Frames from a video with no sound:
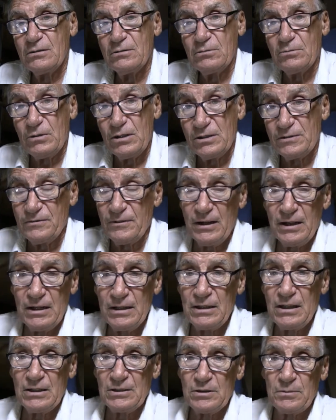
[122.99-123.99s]
was
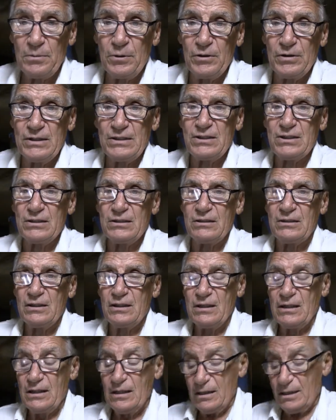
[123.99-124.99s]
very disappointed,
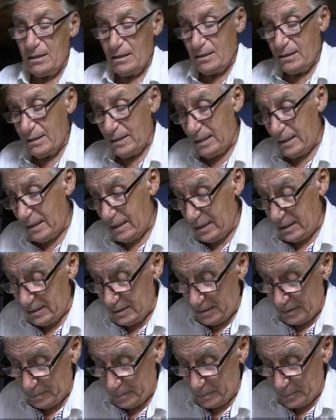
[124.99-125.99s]

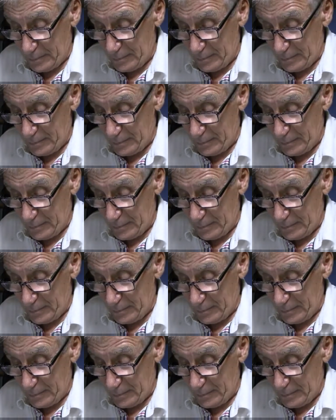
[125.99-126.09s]
and